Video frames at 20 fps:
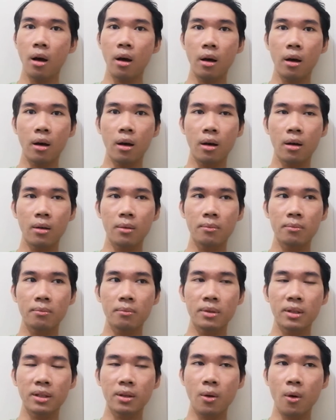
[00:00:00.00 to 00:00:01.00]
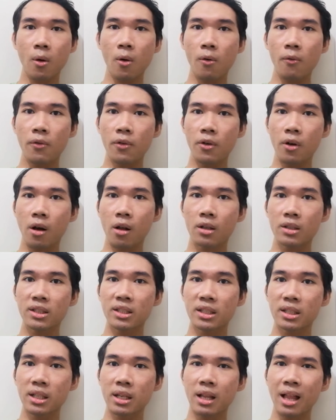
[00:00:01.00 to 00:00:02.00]
Um, but overall,
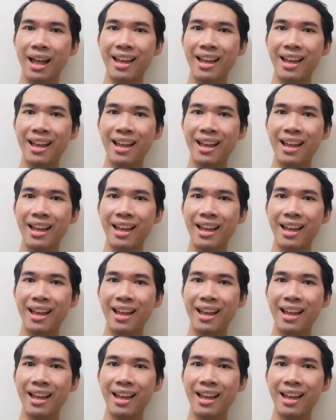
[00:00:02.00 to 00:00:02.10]
still,